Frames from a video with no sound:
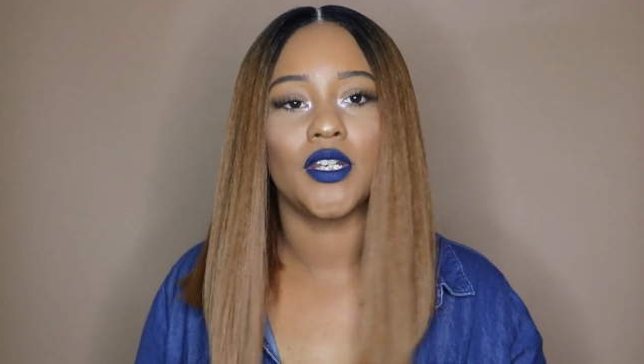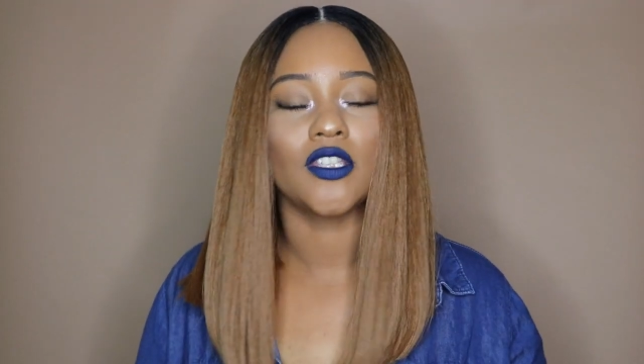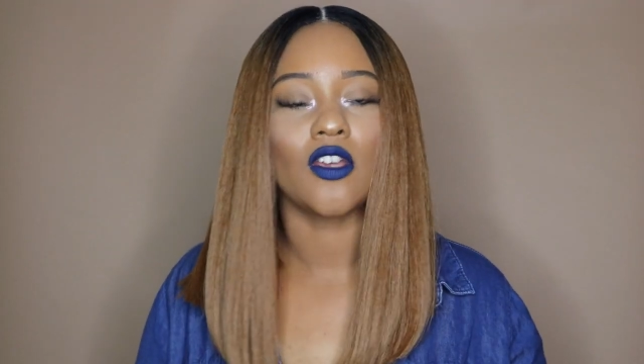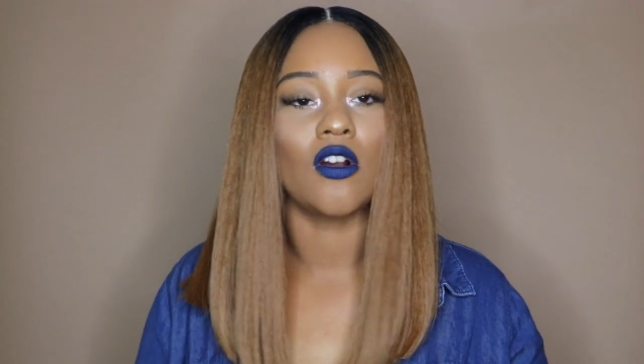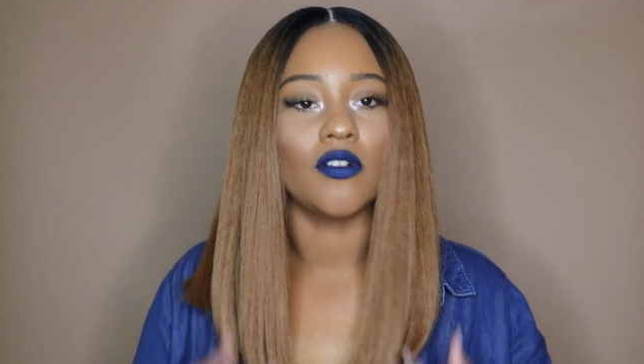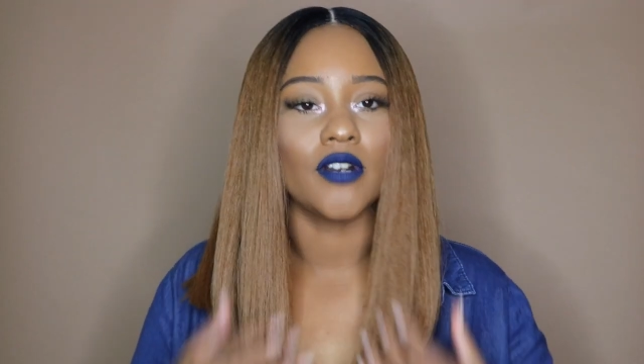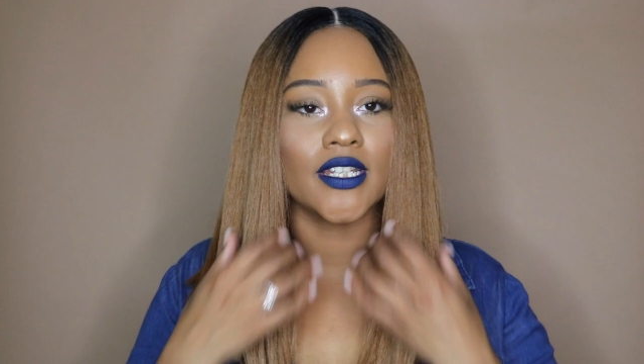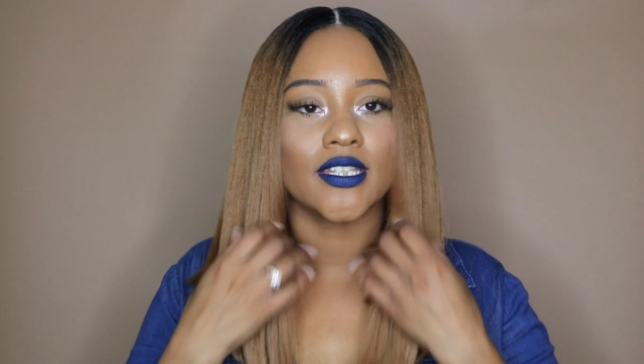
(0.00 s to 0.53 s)
It's
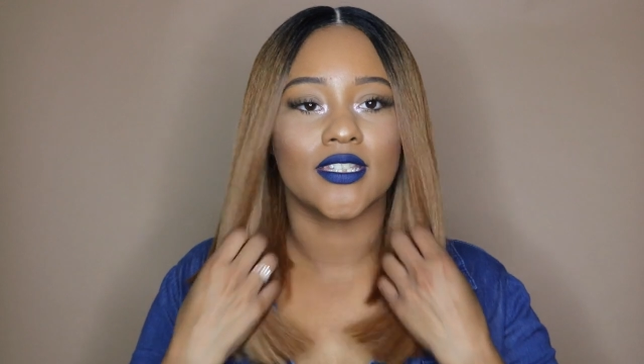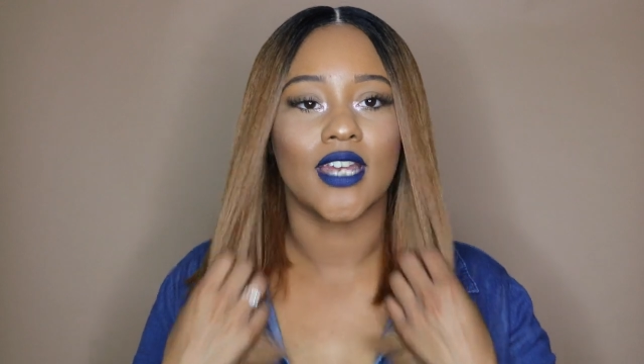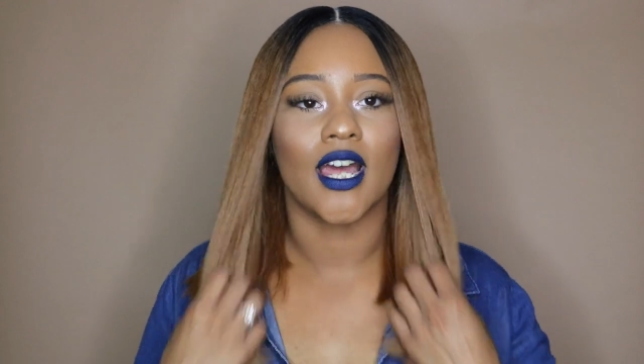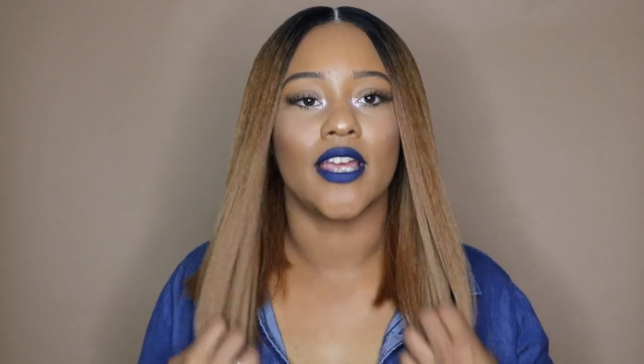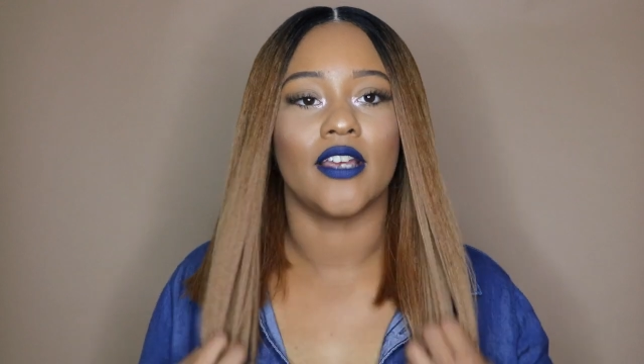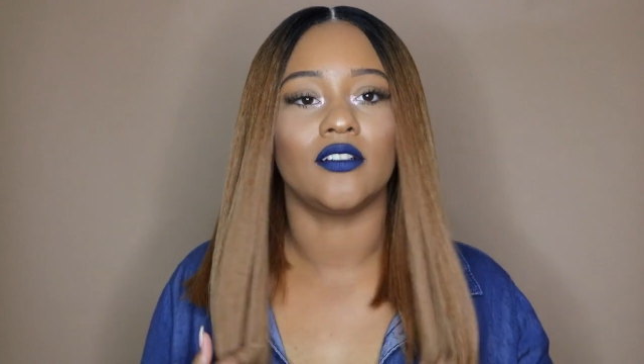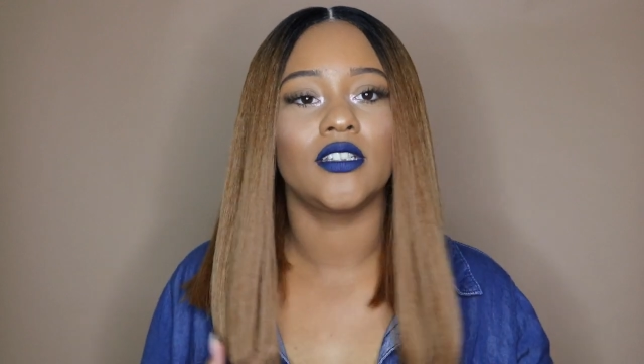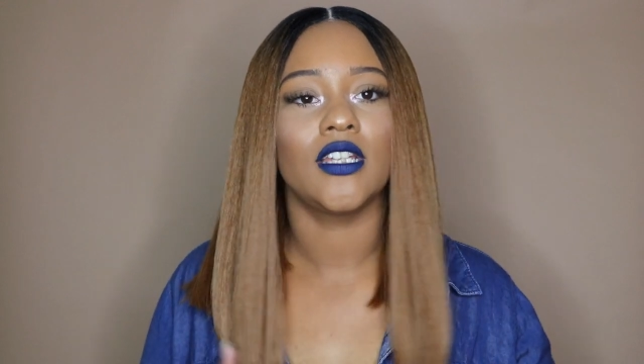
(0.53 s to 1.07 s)
already
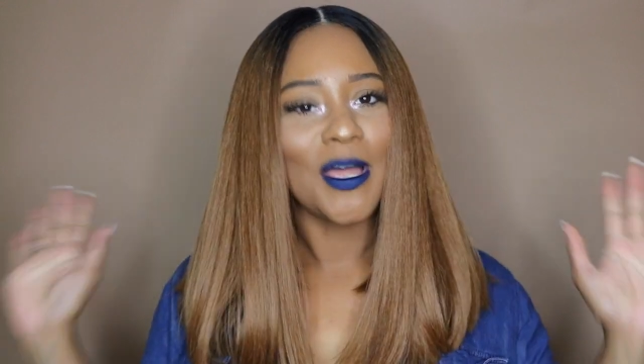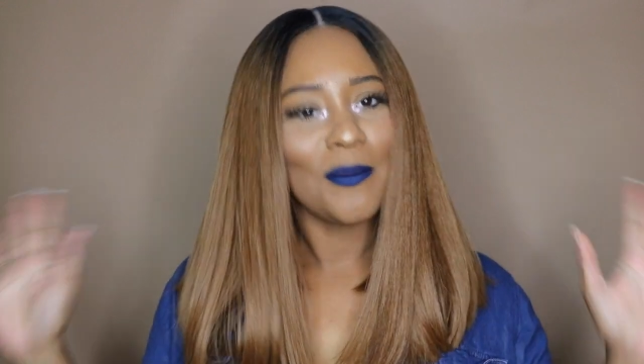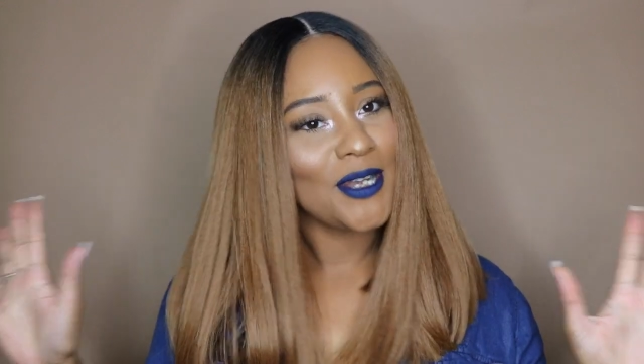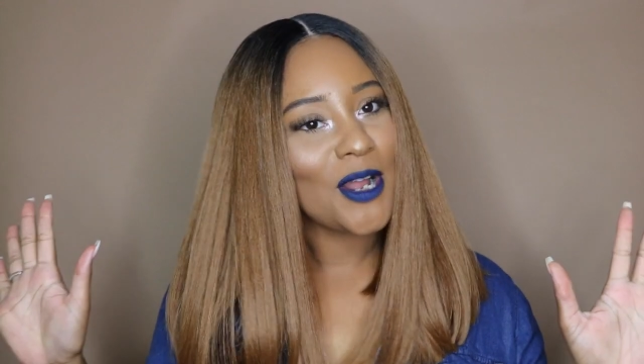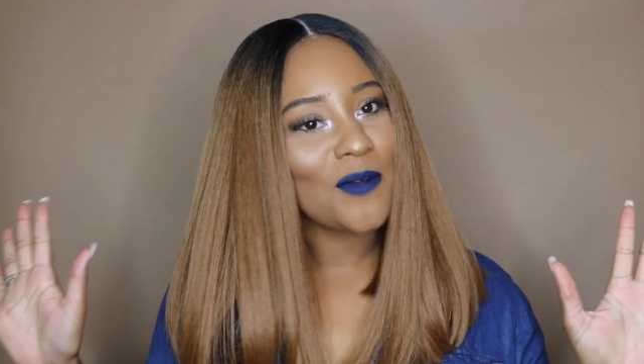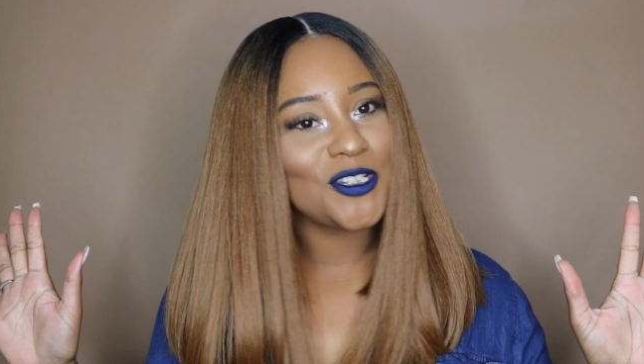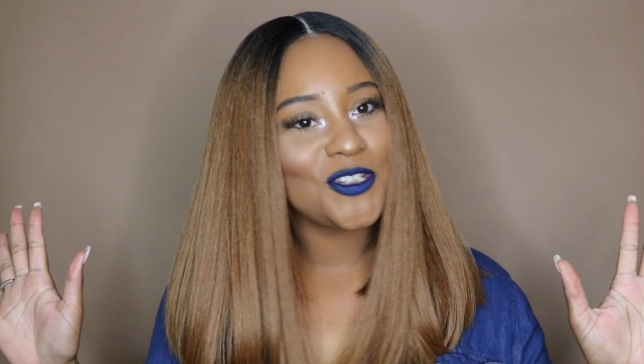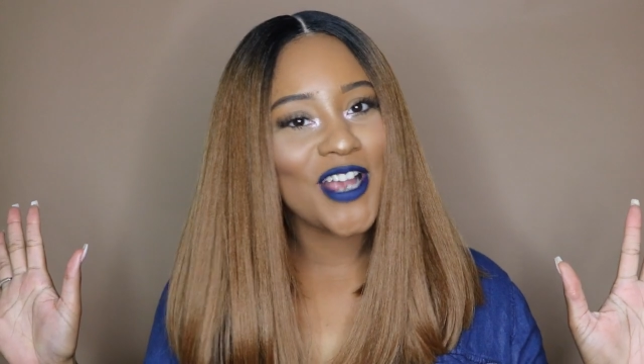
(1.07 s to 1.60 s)
styled. Let me
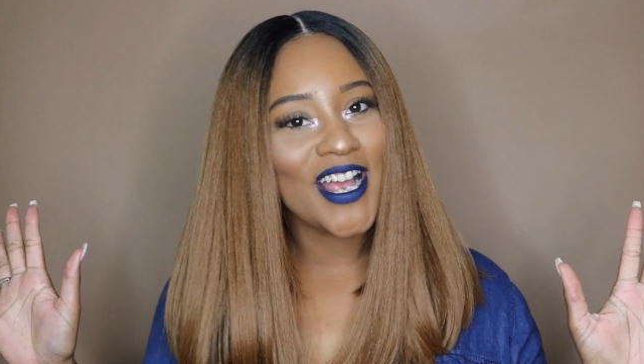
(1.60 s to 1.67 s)
know what you